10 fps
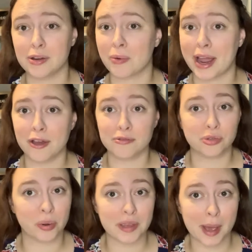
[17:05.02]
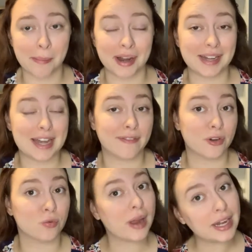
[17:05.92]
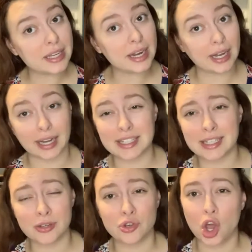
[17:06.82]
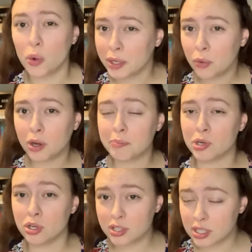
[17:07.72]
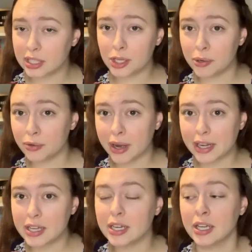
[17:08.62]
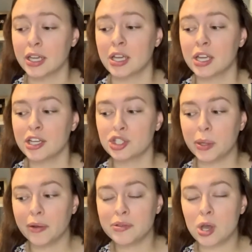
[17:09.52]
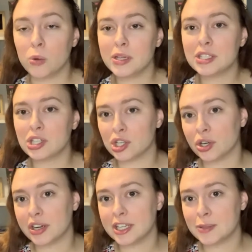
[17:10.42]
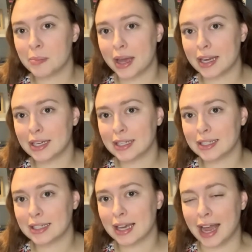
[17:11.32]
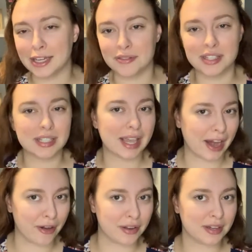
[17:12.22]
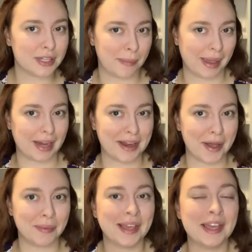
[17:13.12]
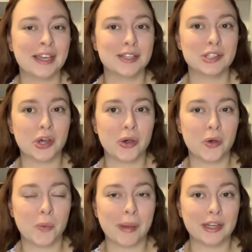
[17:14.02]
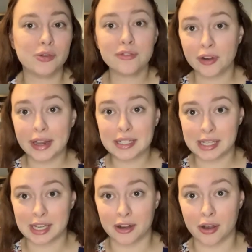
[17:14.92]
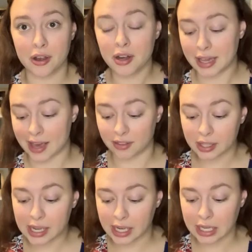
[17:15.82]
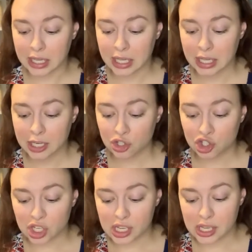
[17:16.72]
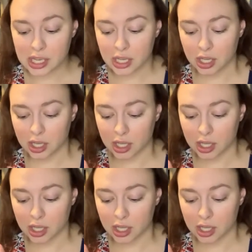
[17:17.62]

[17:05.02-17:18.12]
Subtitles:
around growing up, but I never read it, and I didn't know anyone personally who had read it. So I was always curious, but kind of scared to pick it up. So my new friend here, Kathleen, she